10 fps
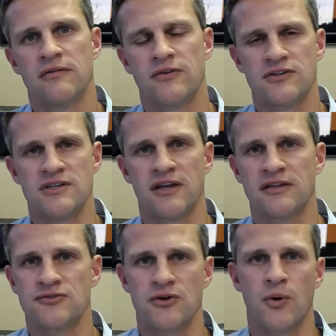First,
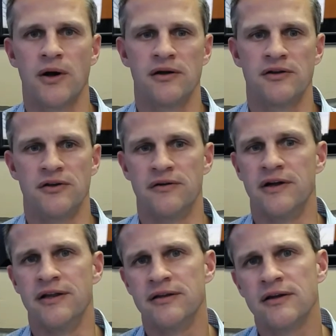nothing's required on your
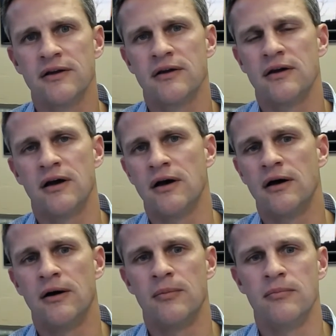end.
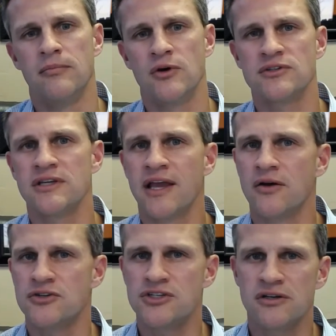Most
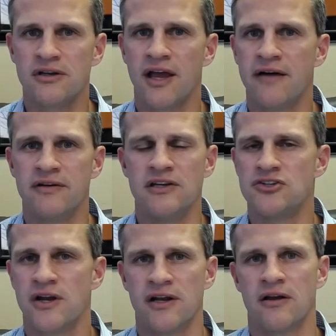accounts shouldn't have any
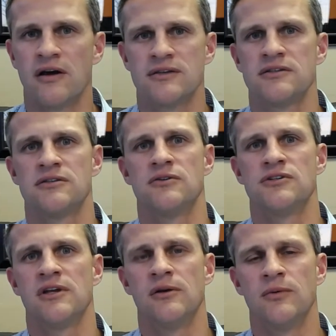trading costs
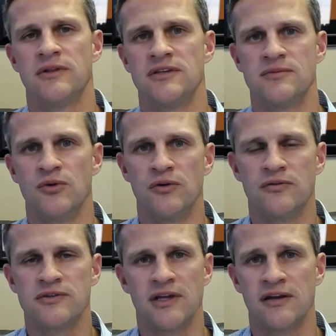associated with these
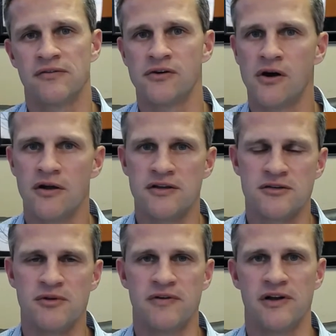moves, and if there are, they
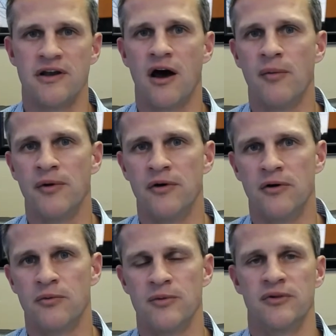should be very
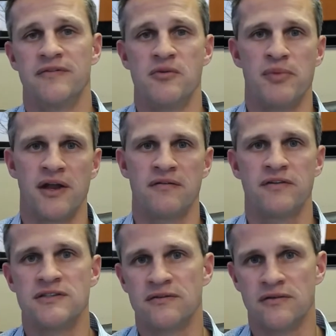nominal. We believe the
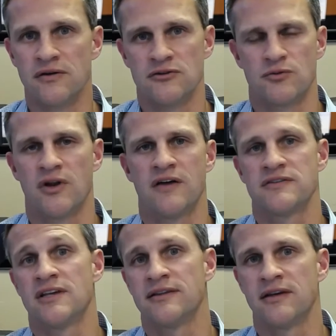benefits of those would
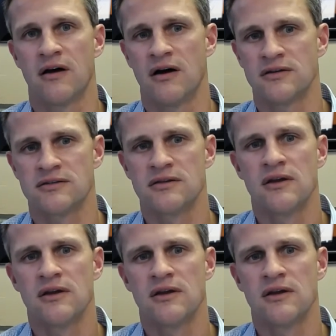offset the costs.